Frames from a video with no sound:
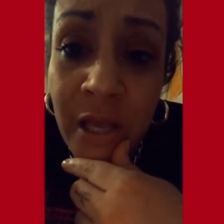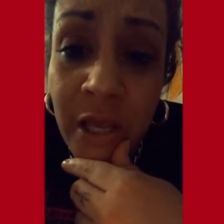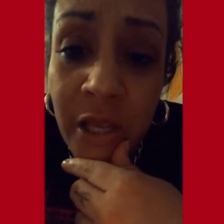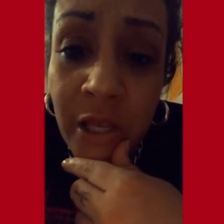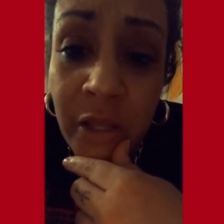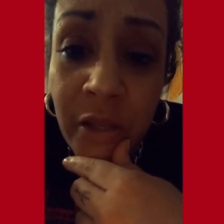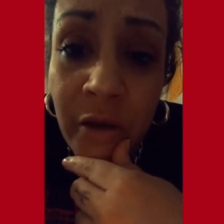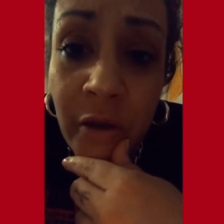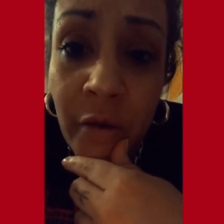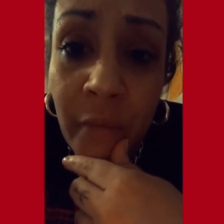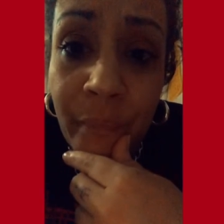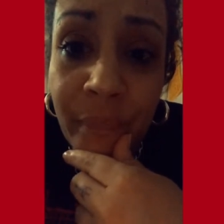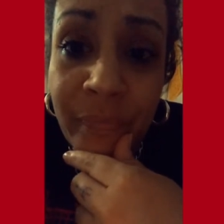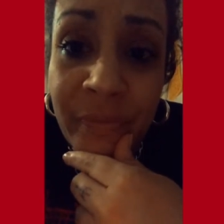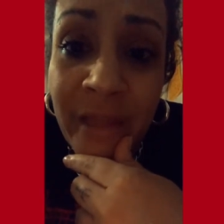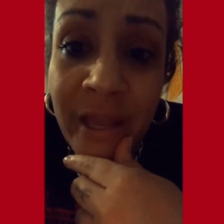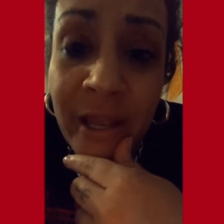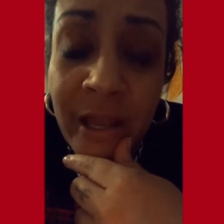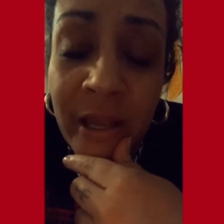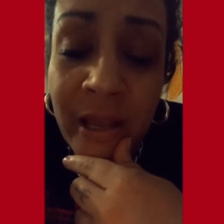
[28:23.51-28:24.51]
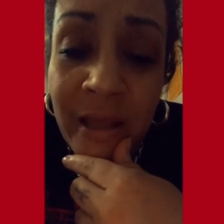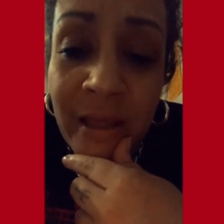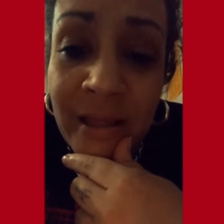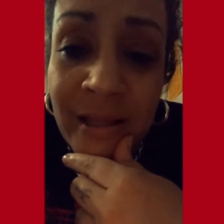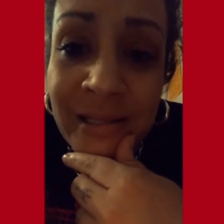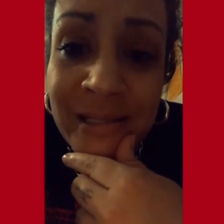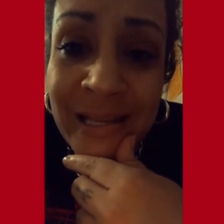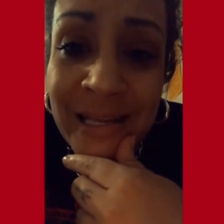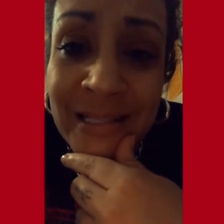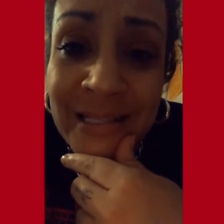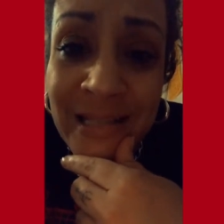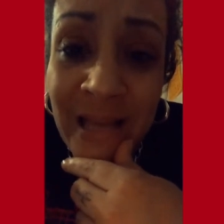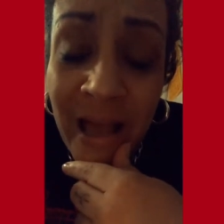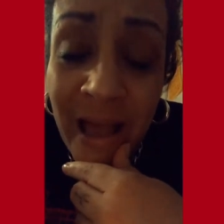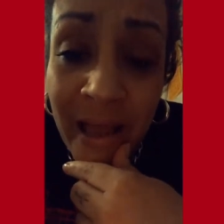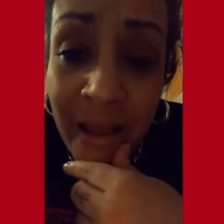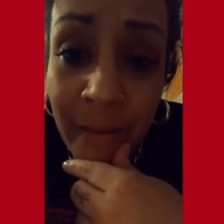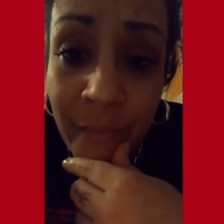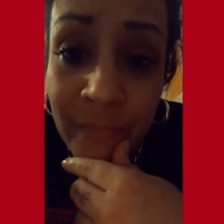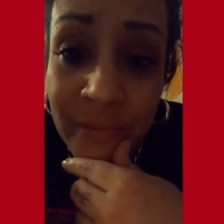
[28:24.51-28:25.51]
You know, they, it takes
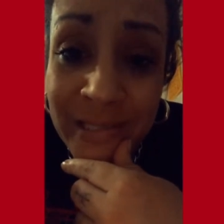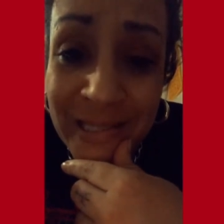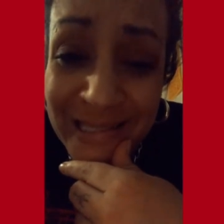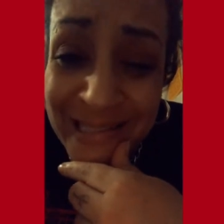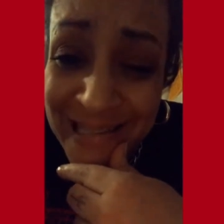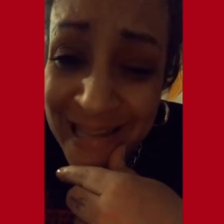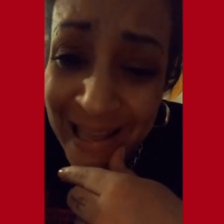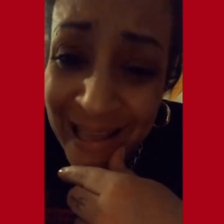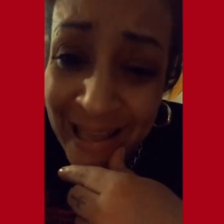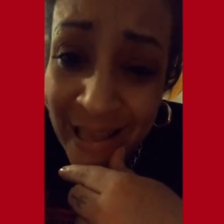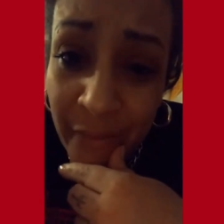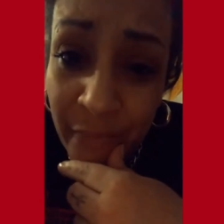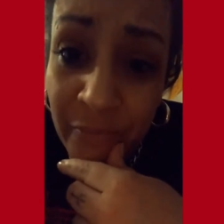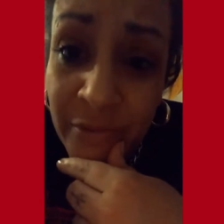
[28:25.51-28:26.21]
time. It takes time.